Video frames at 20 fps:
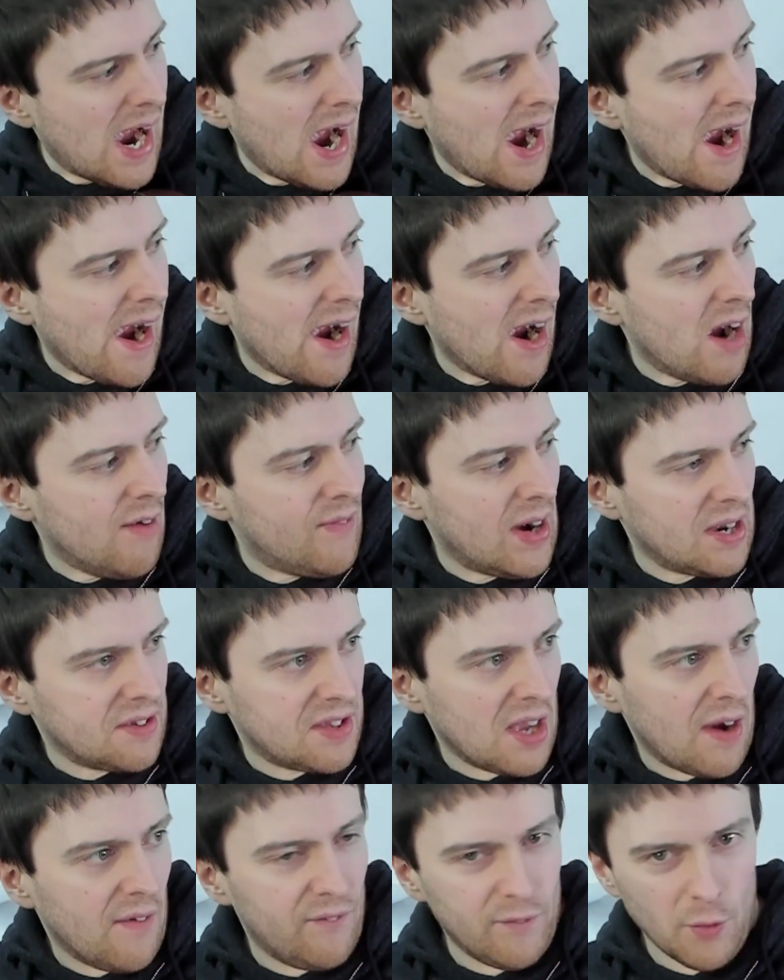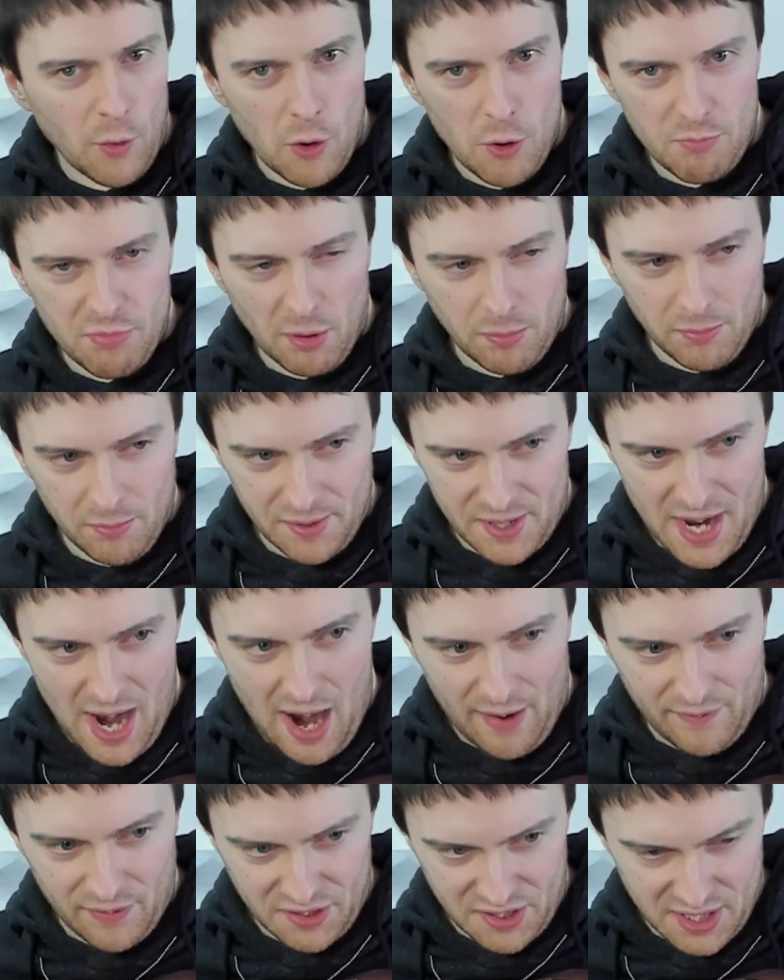I've had that for probably
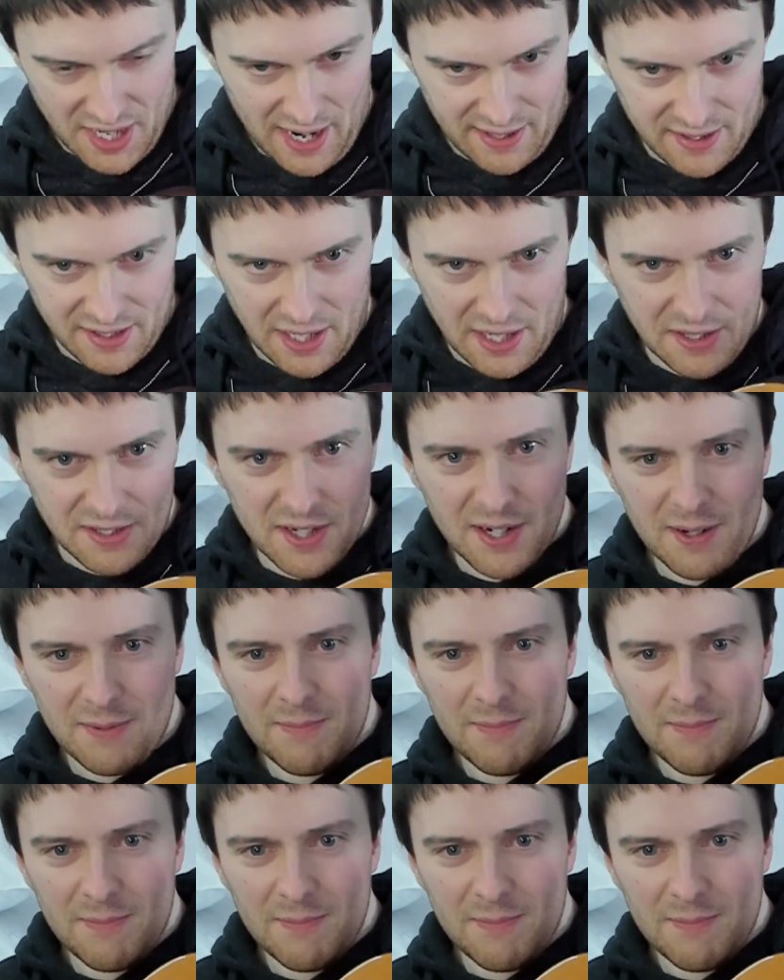half a decade.